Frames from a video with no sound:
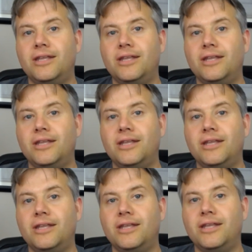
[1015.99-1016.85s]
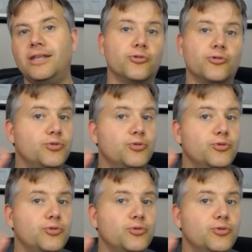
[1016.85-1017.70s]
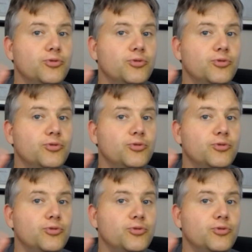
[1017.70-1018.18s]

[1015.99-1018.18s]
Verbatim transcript: And also do me a favor, hit that